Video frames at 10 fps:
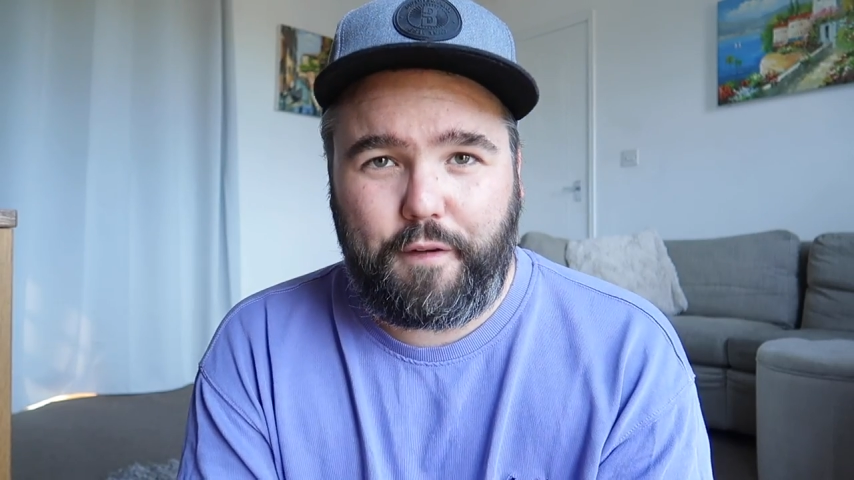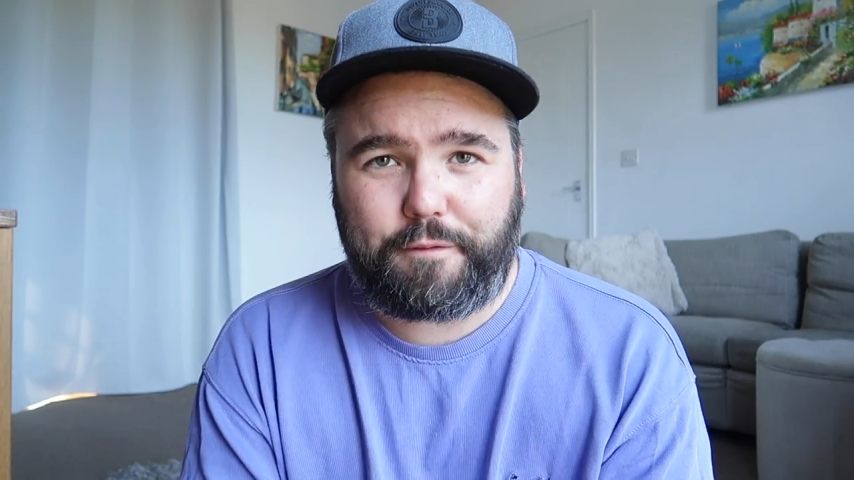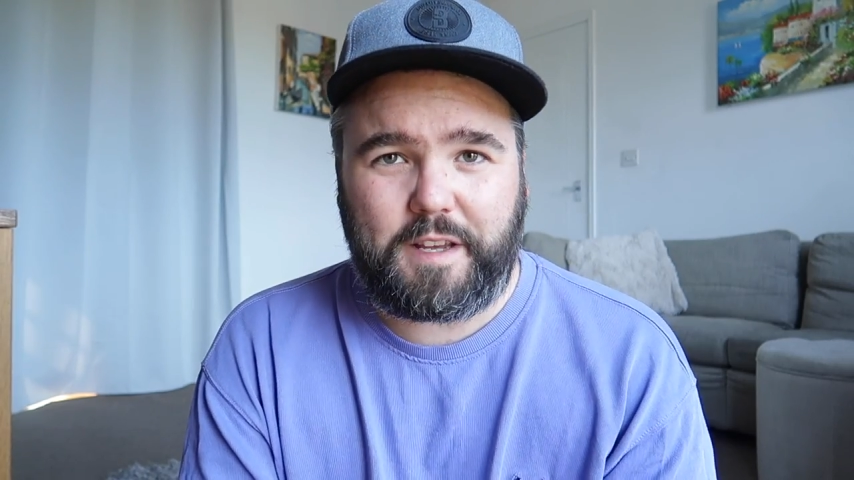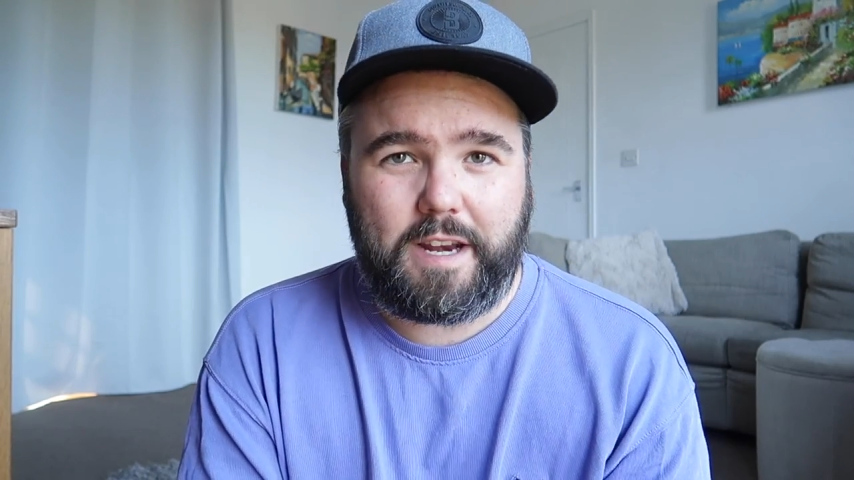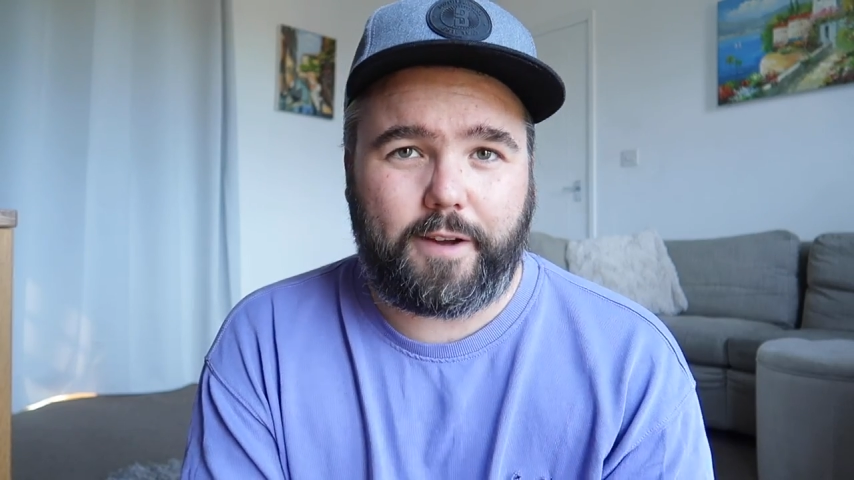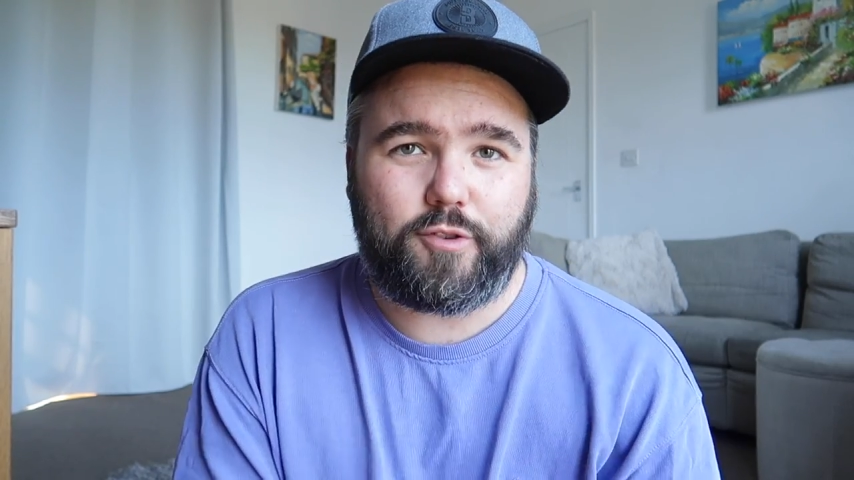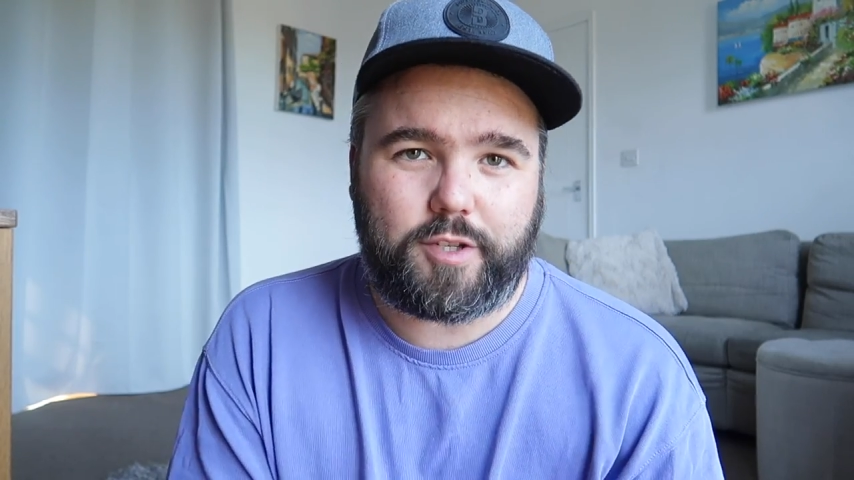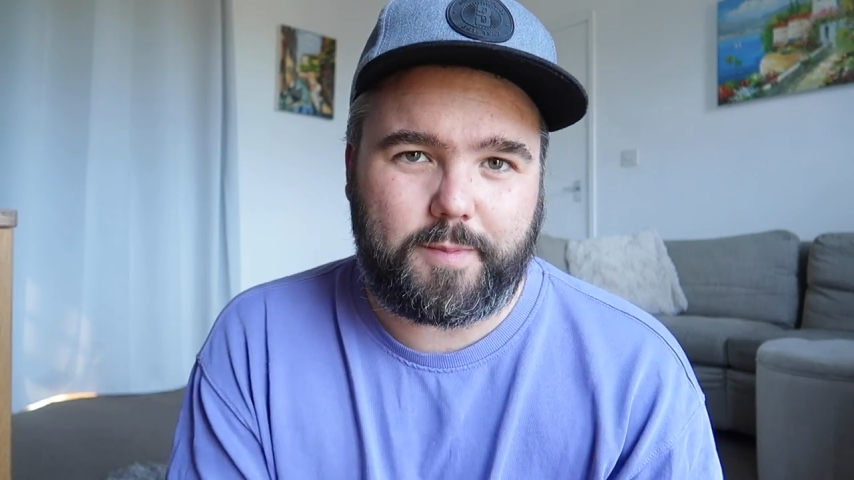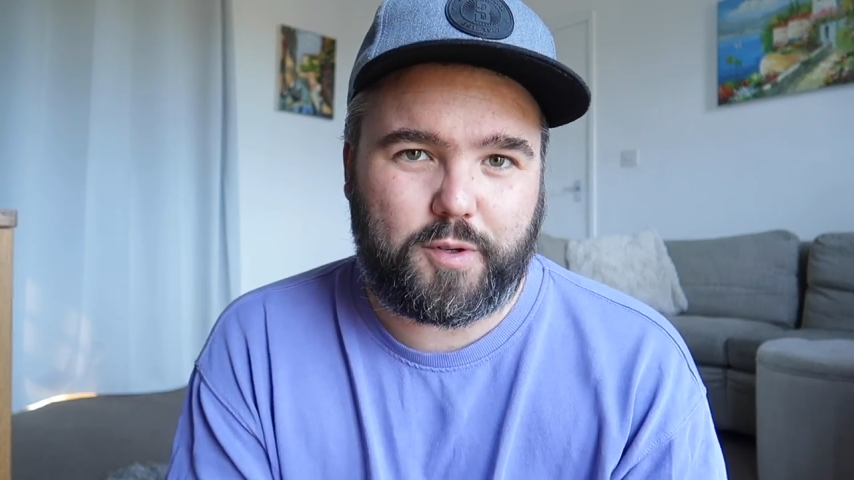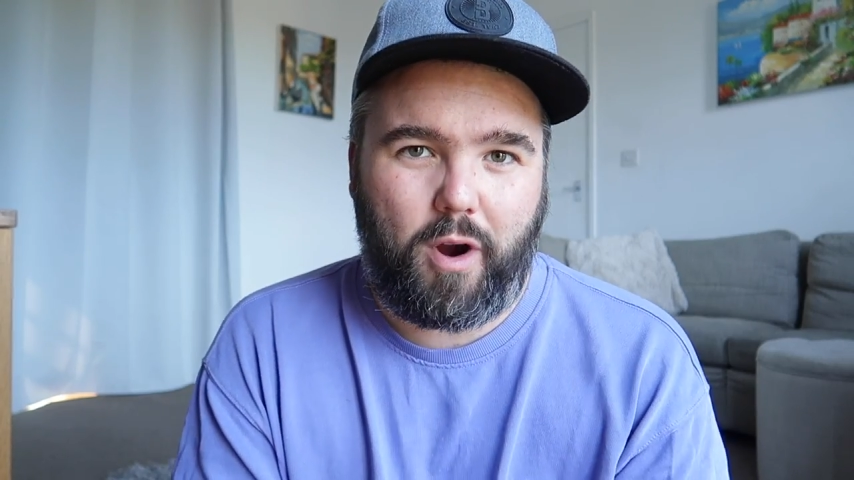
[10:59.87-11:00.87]

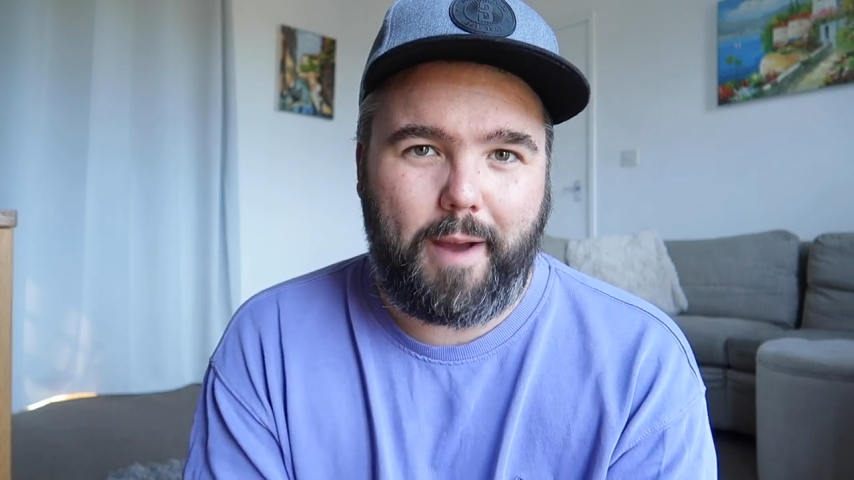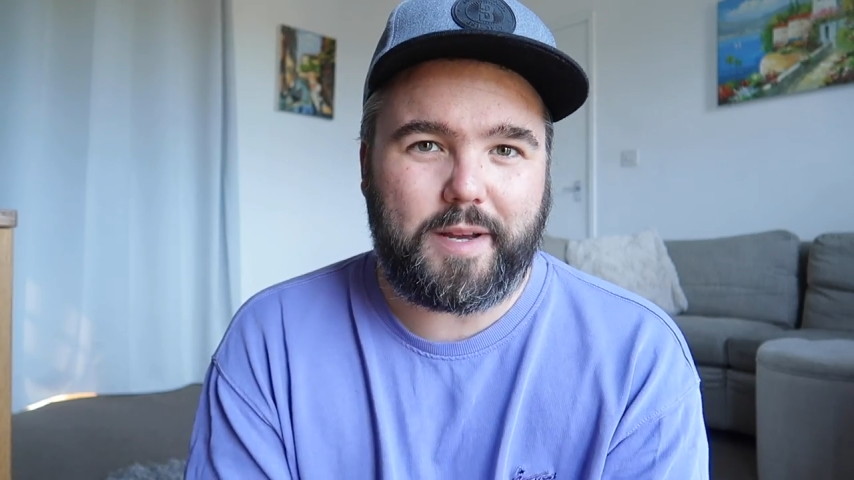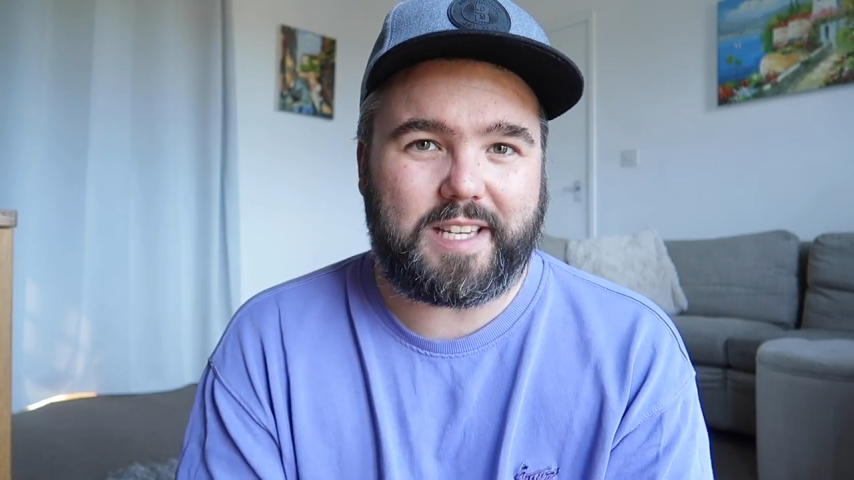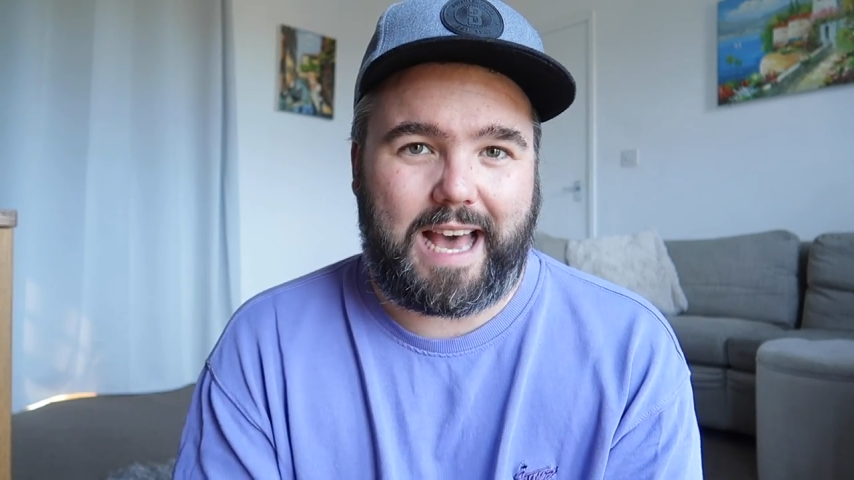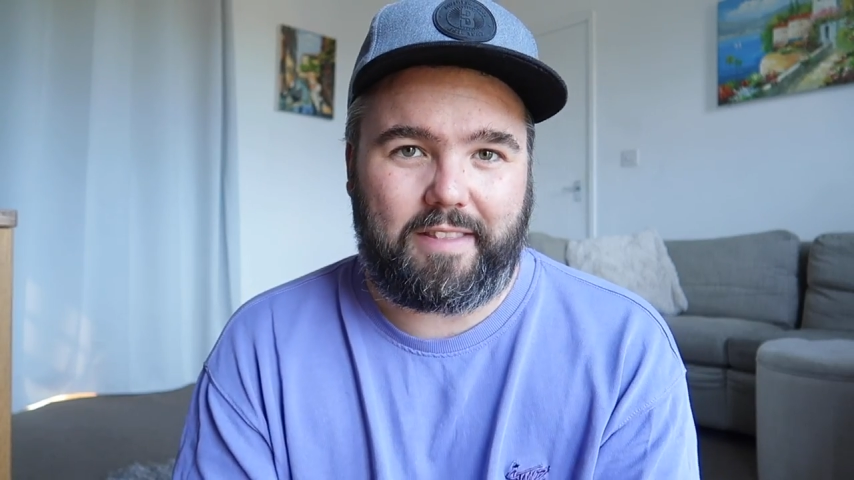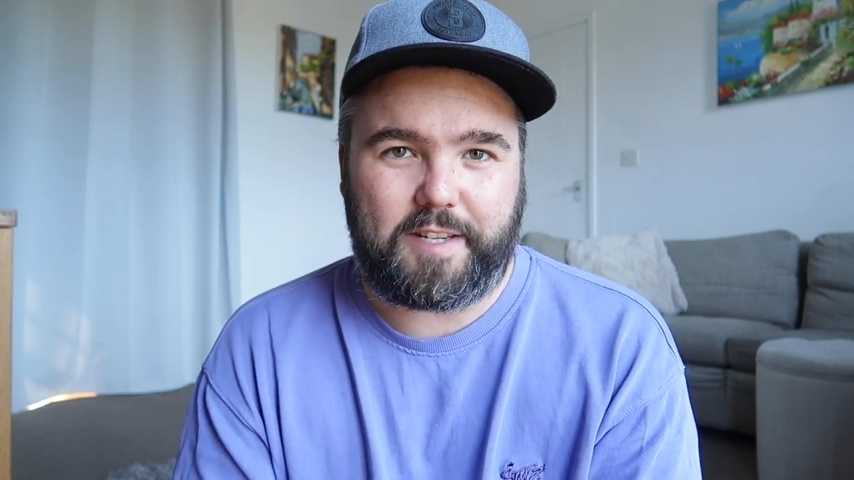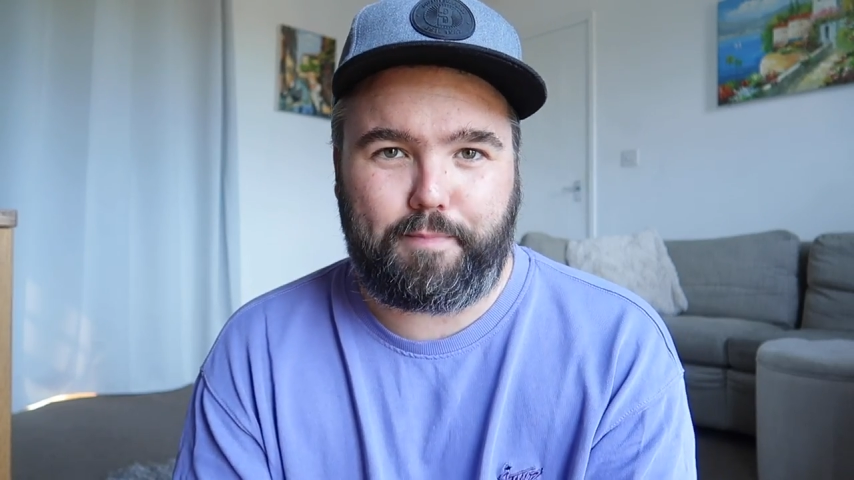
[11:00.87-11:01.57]
1,500 subscribers at this